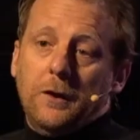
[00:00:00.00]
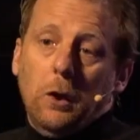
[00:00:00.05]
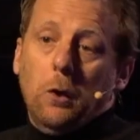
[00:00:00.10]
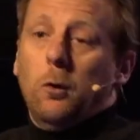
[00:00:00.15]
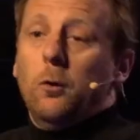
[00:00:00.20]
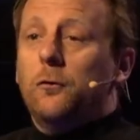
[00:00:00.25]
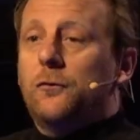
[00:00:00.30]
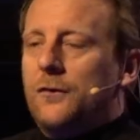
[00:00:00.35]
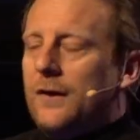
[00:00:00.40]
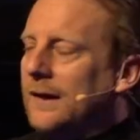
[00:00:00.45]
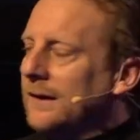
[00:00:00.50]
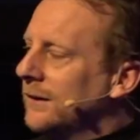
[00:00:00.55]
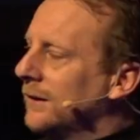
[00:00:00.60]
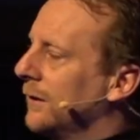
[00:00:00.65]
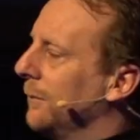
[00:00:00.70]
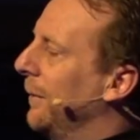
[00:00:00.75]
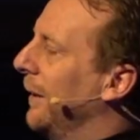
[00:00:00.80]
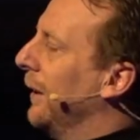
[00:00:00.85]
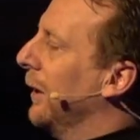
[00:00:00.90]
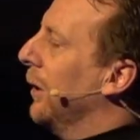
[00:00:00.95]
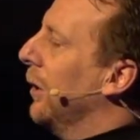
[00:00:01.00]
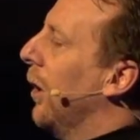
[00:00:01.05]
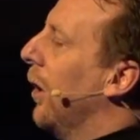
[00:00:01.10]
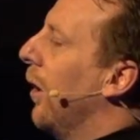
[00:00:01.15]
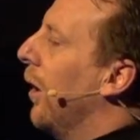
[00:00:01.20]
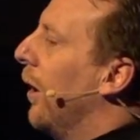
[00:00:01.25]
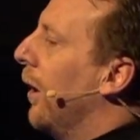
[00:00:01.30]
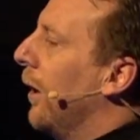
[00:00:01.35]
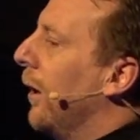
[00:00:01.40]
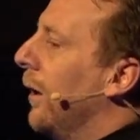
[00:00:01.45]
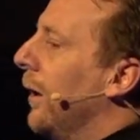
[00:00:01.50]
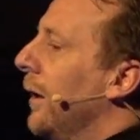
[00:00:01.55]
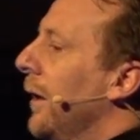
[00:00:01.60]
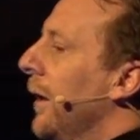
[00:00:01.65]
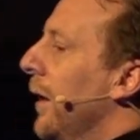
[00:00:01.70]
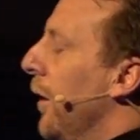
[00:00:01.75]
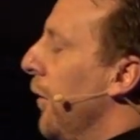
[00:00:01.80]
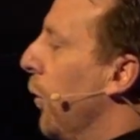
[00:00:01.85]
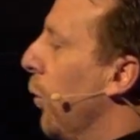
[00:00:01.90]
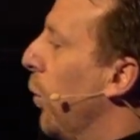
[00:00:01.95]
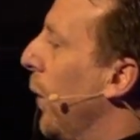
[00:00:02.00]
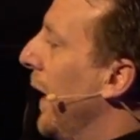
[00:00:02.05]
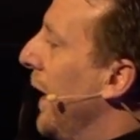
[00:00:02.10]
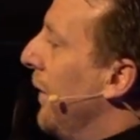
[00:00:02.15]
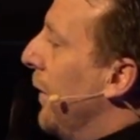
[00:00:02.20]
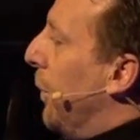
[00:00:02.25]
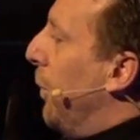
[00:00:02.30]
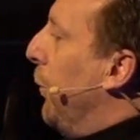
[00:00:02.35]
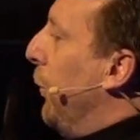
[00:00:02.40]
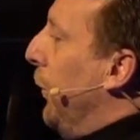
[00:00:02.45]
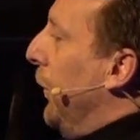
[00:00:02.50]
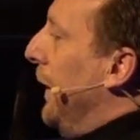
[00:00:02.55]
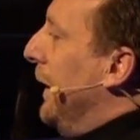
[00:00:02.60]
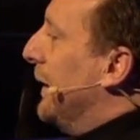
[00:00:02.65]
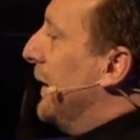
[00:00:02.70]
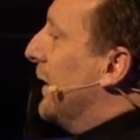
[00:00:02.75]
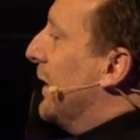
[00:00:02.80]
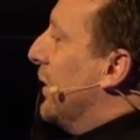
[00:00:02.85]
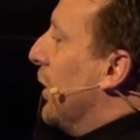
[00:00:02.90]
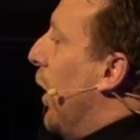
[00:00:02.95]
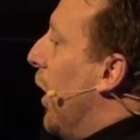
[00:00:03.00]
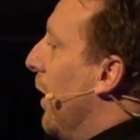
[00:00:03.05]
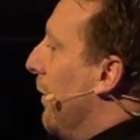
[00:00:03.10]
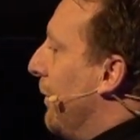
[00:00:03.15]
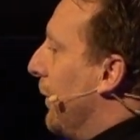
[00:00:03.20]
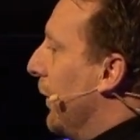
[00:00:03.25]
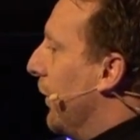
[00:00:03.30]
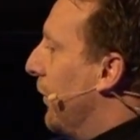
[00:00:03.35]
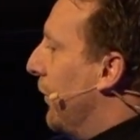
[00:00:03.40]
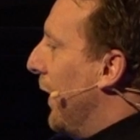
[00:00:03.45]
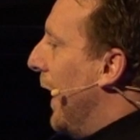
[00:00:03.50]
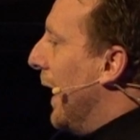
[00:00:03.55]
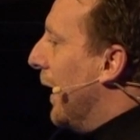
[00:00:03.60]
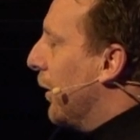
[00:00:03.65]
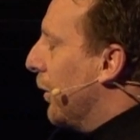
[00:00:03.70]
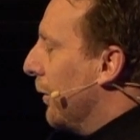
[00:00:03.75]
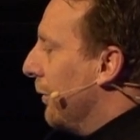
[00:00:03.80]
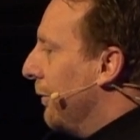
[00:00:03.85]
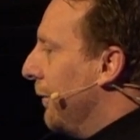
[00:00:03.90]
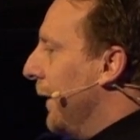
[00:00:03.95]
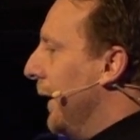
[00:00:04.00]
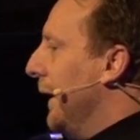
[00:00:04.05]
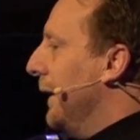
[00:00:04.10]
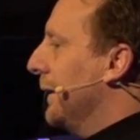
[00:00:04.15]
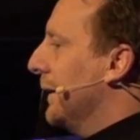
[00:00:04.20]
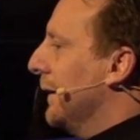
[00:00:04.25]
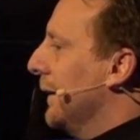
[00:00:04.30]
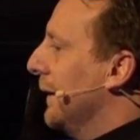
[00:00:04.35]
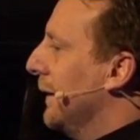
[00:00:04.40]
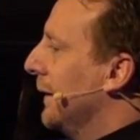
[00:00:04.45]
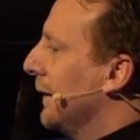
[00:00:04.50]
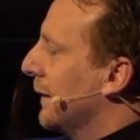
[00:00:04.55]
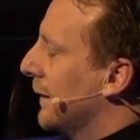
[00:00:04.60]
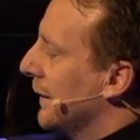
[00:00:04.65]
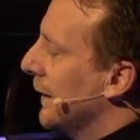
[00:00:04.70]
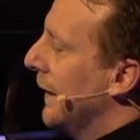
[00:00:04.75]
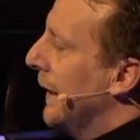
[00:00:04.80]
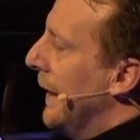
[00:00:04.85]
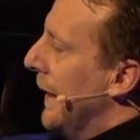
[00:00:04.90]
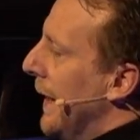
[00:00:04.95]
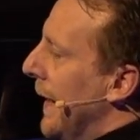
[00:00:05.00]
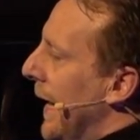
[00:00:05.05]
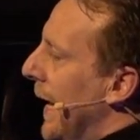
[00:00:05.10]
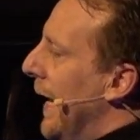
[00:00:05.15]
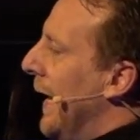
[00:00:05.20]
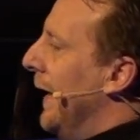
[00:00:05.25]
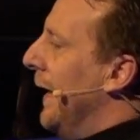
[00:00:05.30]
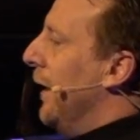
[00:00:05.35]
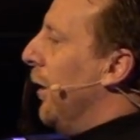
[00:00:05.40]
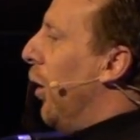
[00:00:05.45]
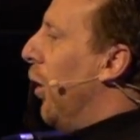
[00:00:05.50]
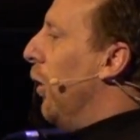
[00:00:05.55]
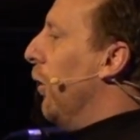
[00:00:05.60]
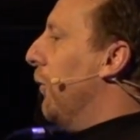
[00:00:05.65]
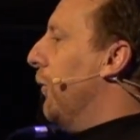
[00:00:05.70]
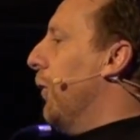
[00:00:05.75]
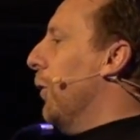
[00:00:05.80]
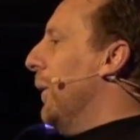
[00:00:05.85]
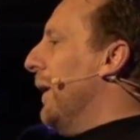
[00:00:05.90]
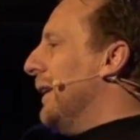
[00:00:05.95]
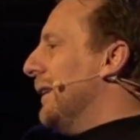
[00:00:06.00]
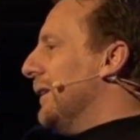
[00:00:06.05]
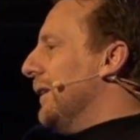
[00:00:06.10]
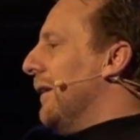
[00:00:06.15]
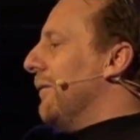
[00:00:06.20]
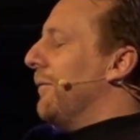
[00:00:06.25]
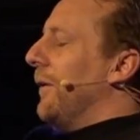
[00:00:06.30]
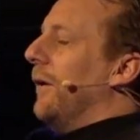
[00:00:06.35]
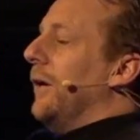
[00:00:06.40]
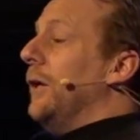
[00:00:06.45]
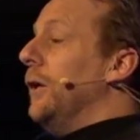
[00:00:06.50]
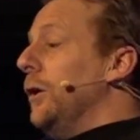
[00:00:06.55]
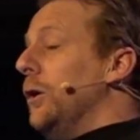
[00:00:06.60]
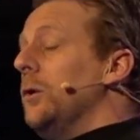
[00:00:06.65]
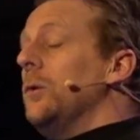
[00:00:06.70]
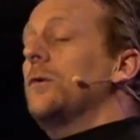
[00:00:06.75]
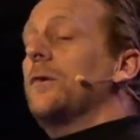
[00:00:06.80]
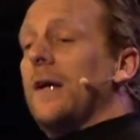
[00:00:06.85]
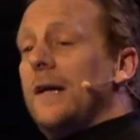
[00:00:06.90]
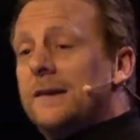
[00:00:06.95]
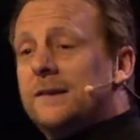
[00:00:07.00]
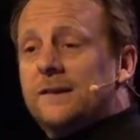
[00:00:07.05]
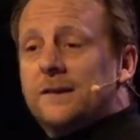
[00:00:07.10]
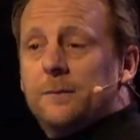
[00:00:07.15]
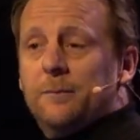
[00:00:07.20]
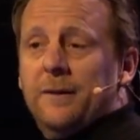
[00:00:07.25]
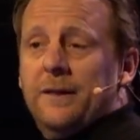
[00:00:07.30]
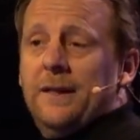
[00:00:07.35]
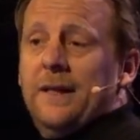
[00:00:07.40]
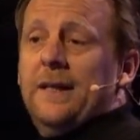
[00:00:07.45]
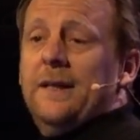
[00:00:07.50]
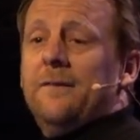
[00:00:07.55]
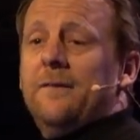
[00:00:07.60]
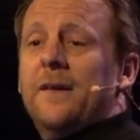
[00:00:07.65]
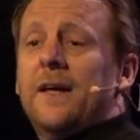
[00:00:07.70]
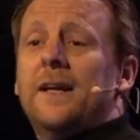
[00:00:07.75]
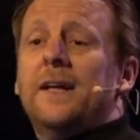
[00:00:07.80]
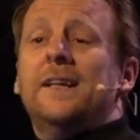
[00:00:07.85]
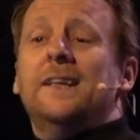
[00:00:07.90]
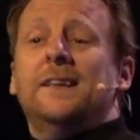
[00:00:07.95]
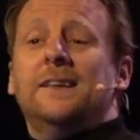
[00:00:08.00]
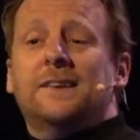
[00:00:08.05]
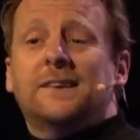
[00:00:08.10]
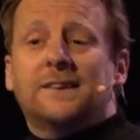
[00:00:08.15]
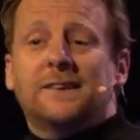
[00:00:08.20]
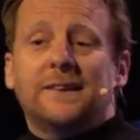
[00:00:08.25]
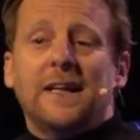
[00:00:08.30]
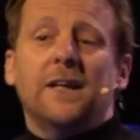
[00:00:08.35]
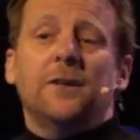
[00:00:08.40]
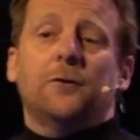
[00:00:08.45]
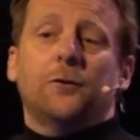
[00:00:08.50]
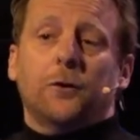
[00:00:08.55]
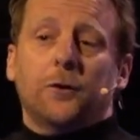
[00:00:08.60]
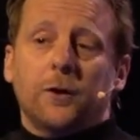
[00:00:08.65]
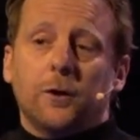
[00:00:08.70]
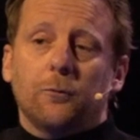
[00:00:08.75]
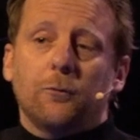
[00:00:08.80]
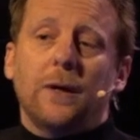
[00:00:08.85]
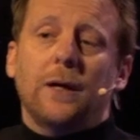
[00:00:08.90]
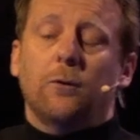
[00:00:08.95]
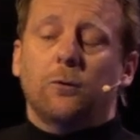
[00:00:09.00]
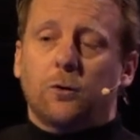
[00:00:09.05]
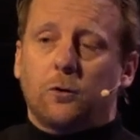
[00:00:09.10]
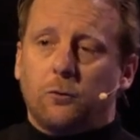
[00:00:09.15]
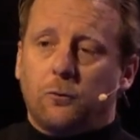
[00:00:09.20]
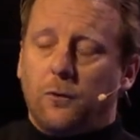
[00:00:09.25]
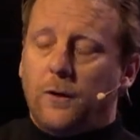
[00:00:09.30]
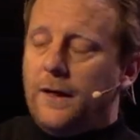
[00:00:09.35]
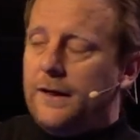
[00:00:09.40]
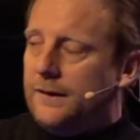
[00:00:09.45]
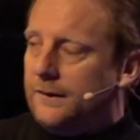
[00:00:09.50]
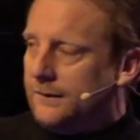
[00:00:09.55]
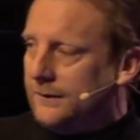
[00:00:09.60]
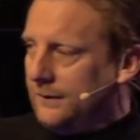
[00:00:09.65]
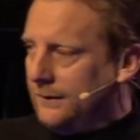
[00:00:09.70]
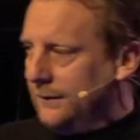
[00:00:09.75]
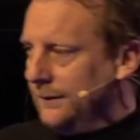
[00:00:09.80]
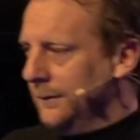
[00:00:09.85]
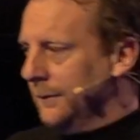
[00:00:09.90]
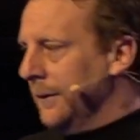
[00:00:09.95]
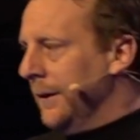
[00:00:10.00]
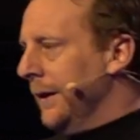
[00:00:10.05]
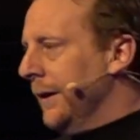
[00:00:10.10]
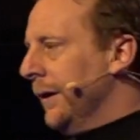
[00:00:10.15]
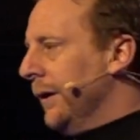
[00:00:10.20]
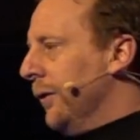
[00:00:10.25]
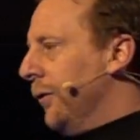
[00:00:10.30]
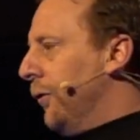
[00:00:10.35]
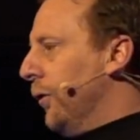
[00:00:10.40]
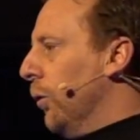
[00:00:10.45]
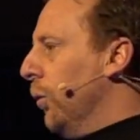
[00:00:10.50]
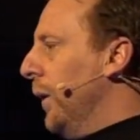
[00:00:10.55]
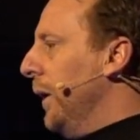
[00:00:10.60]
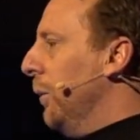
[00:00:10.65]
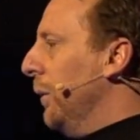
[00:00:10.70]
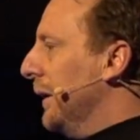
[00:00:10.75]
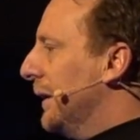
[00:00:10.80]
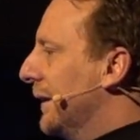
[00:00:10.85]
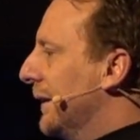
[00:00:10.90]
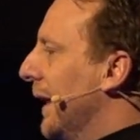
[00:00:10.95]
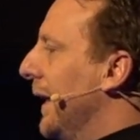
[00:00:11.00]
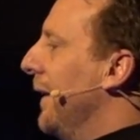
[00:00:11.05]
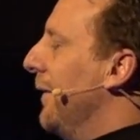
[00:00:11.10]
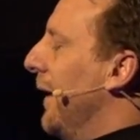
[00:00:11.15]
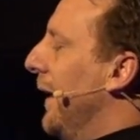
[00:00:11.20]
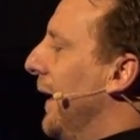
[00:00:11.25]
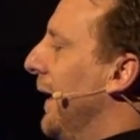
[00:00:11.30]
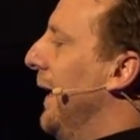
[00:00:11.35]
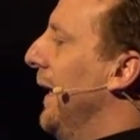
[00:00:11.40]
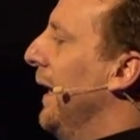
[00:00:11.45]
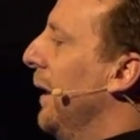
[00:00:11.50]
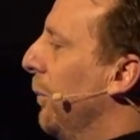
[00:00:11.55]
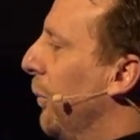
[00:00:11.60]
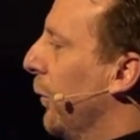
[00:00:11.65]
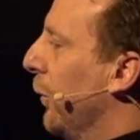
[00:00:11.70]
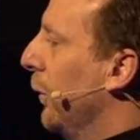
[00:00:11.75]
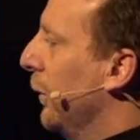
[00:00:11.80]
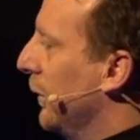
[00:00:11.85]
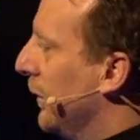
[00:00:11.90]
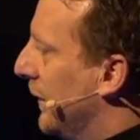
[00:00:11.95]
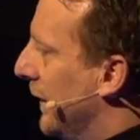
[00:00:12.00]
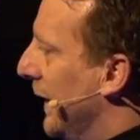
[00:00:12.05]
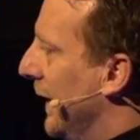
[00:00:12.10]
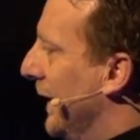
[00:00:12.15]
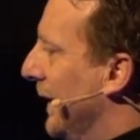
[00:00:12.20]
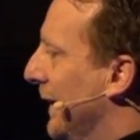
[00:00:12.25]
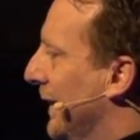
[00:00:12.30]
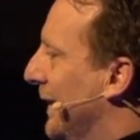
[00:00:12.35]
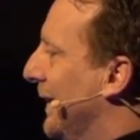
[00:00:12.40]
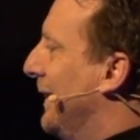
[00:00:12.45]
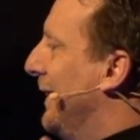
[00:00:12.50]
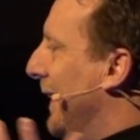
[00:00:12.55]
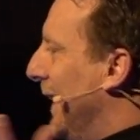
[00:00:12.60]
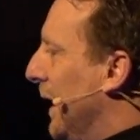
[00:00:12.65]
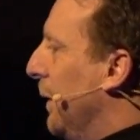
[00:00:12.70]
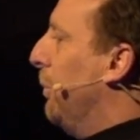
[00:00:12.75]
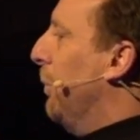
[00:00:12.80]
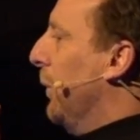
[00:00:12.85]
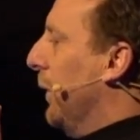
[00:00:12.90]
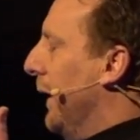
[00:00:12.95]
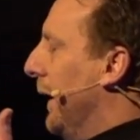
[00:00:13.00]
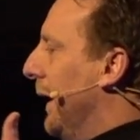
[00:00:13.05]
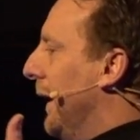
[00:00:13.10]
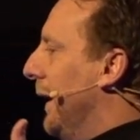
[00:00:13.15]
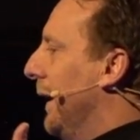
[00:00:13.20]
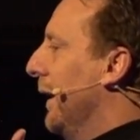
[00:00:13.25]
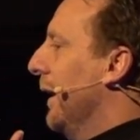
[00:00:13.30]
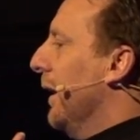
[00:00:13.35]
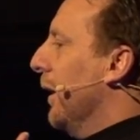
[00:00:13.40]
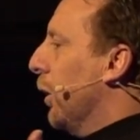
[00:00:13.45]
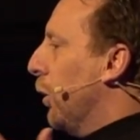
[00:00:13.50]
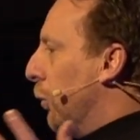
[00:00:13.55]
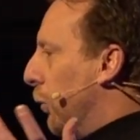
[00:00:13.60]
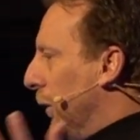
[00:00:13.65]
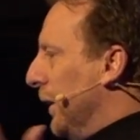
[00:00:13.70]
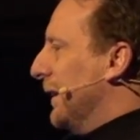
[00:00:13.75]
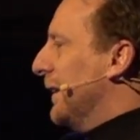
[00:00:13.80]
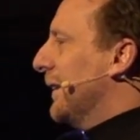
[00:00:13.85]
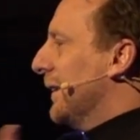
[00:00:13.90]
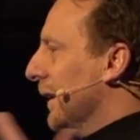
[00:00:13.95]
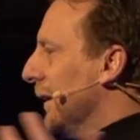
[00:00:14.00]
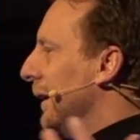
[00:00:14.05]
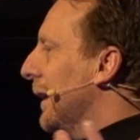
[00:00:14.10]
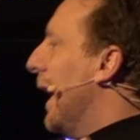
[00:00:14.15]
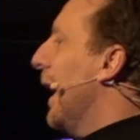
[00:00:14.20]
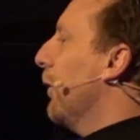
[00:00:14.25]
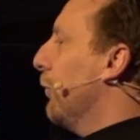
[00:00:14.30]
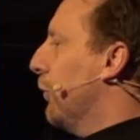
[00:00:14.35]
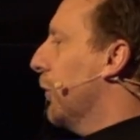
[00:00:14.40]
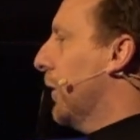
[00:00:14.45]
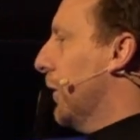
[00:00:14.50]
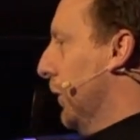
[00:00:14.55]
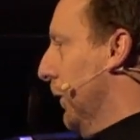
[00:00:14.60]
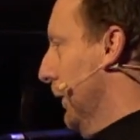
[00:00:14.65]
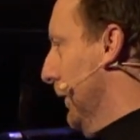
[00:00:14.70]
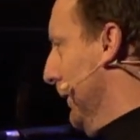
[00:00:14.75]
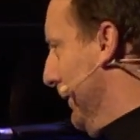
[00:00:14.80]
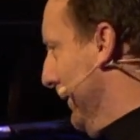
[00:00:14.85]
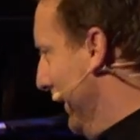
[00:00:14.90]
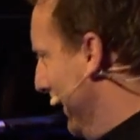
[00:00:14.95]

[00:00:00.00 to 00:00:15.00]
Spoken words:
Old Testament law, the way the priests offered sacrifices, and it also is very New Testament in that it is centered around Christ. So we would say that Hebrews is deeply Christological.